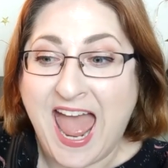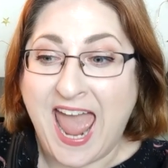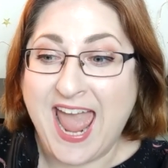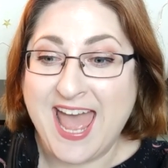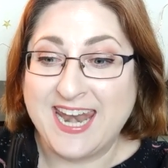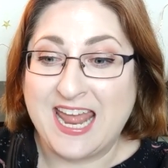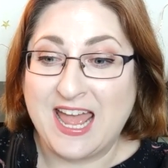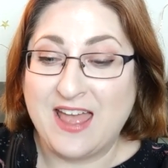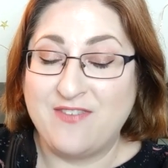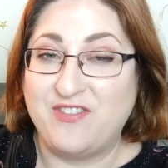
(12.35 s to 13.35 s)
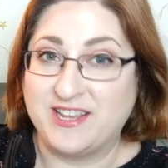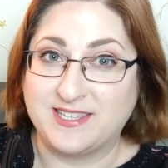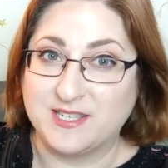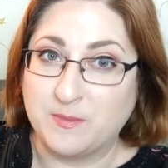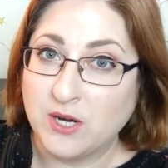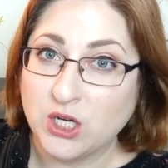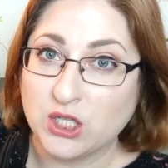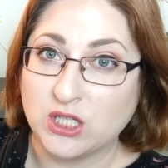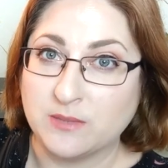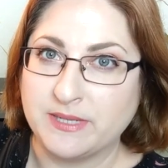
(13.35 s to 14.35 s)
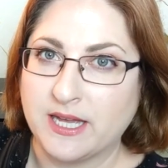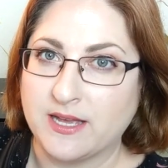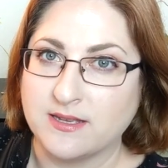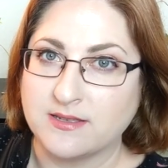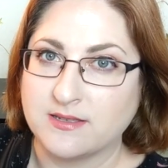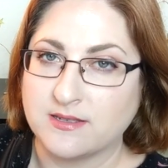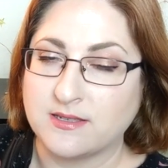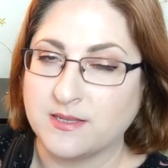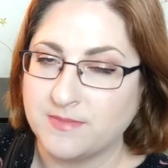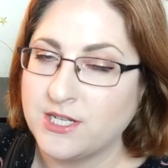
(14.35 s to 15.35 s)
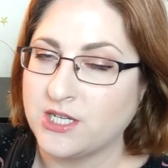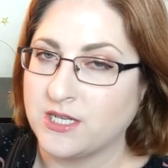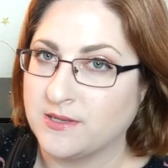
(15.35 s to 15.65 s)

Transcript: And this is a miracle because submission,